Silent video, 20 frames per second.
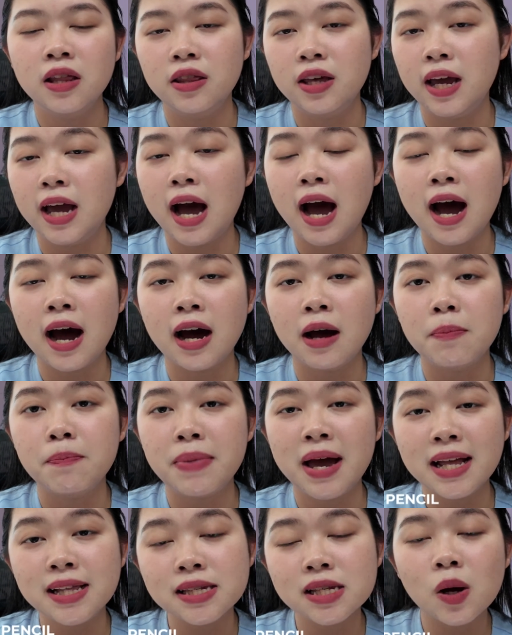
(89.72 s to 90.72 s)
They are
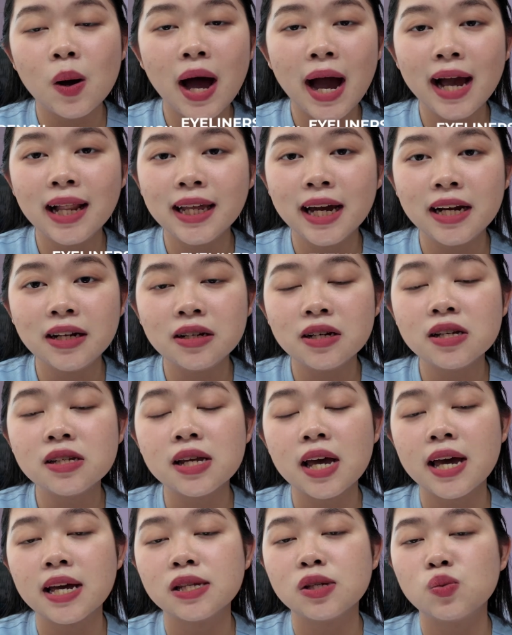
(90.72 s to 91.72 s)
pencil
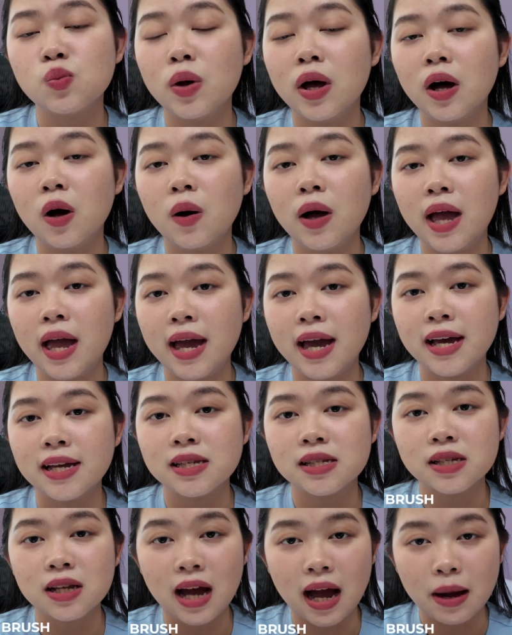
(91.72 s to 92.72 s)
eyeliners as well
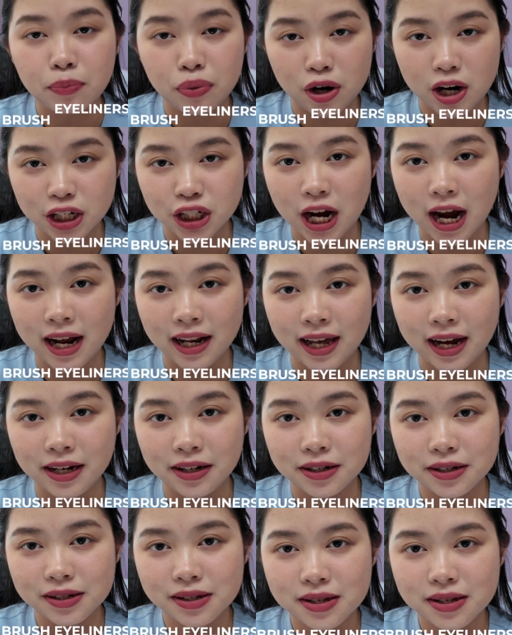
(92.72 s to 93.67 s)
as brush eyeliners.